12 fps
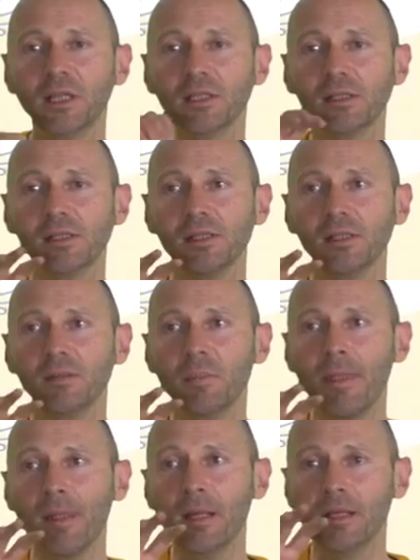can see
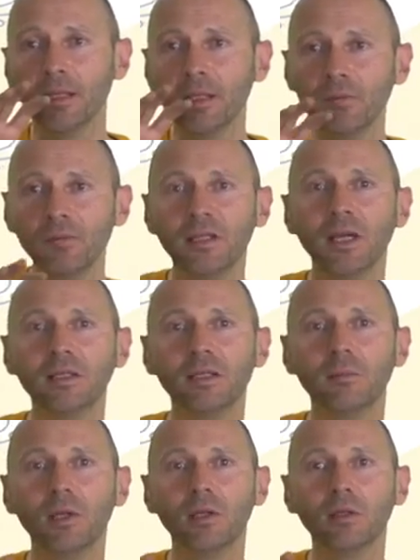if the
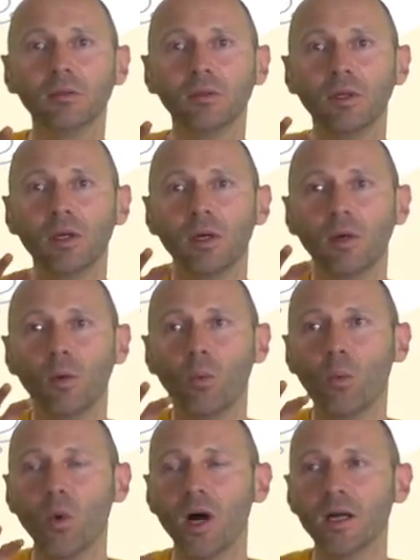animal
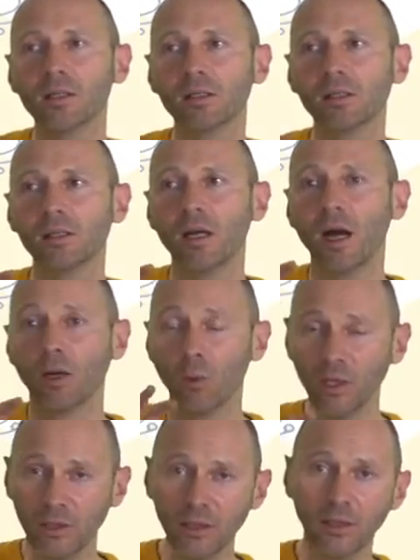was
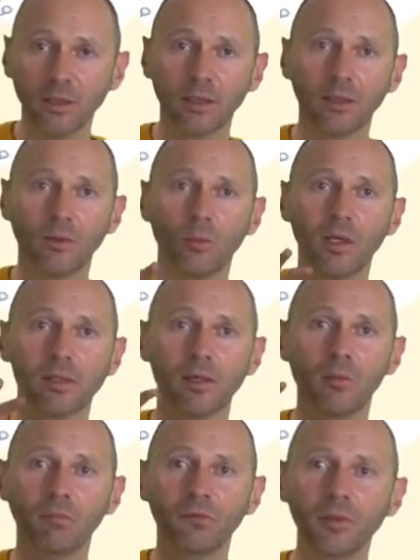aquatic, was
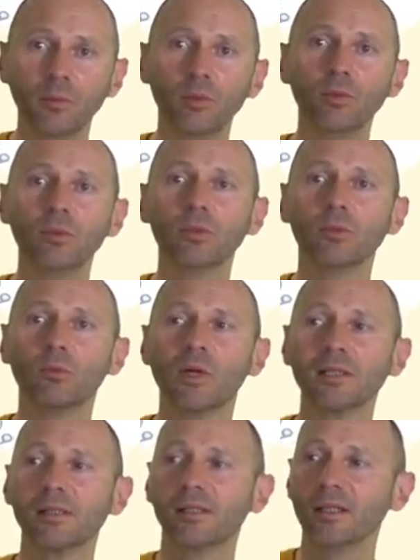amphibious,
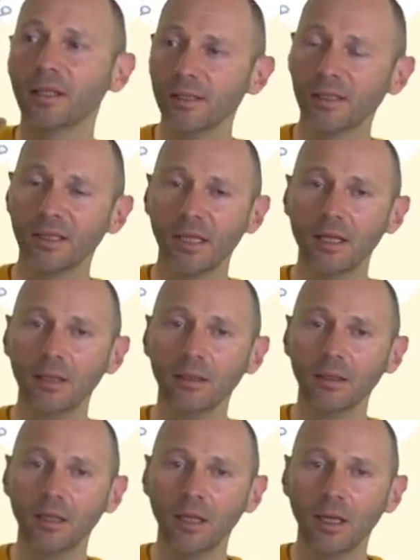was
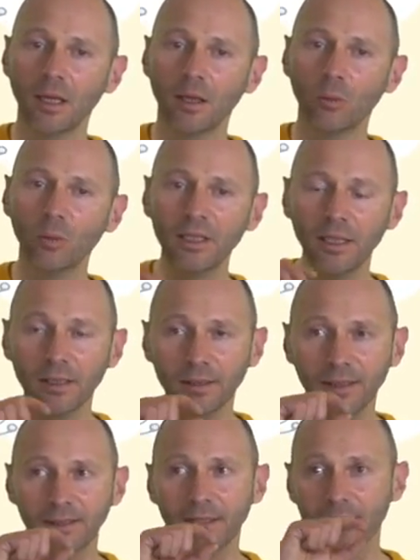terrestrial. We
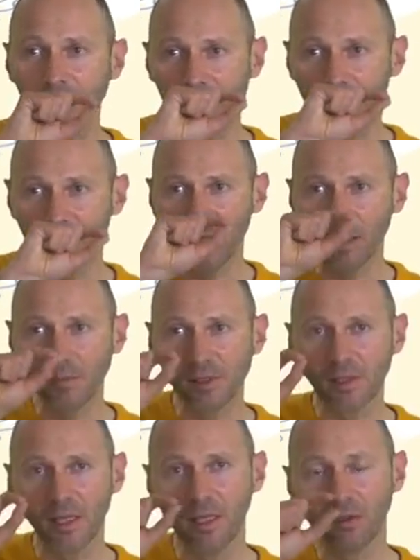can detect
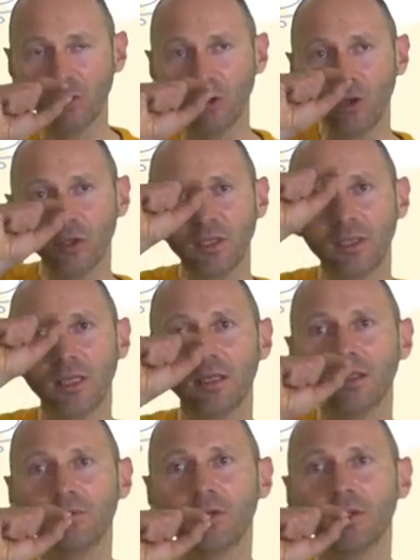sometimes at the cortical
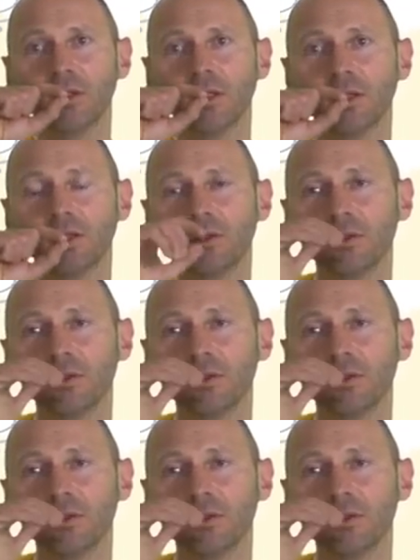level, at